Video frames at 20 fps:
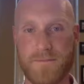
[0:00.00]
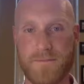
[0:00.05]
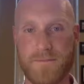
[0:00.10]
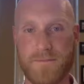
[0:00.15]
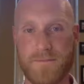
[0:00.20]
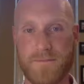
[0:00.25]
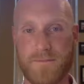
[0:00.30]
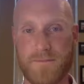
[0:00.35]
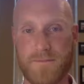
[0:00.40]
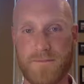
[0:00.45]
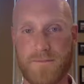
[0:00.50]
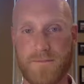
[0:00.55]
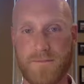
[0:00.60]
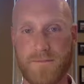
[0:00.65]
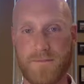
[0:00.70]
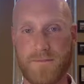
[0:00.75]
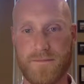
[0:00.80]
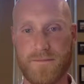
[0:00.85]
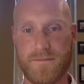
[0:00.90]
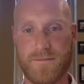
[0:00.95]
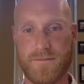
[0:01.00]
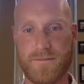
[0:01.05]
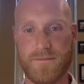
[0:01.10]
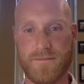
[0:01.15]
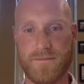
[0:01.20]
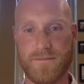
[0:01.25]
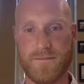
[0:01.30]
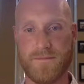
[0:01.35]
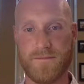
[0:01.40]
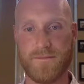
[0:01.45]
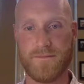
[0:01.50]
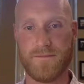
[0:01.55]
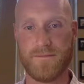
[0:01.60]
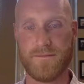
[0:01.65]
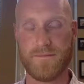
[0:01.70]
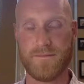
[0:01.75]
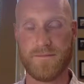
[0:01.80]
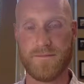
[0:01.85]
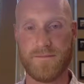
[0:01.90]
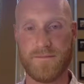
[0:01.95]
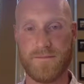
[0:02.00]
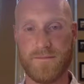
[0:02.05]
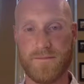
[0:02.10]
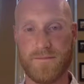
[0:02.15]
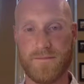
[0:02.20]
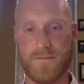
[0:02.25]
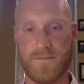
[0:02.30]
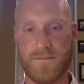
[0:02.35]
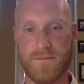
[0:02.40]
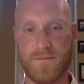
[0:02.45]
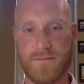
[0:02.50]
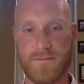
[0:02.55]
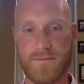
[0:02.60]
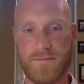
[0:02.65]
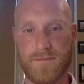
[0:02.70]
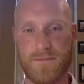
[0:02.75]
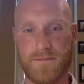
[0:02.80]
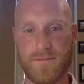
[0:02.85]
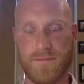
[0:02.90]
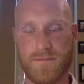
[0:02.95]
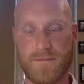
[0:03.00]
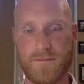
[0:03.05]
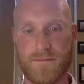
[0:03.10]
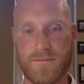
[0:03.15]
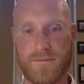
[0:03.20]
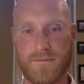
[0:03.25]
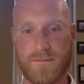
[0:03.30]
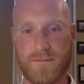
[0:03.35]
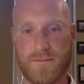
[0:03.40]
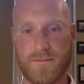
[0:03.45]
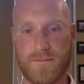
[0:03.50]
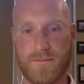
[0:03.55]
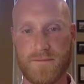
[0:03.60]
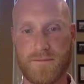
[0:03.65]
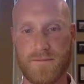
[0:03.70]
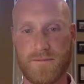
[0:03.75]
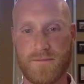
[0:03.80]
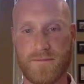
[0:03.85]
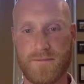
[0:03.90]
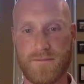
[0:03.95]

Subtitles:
This person isn't speaking.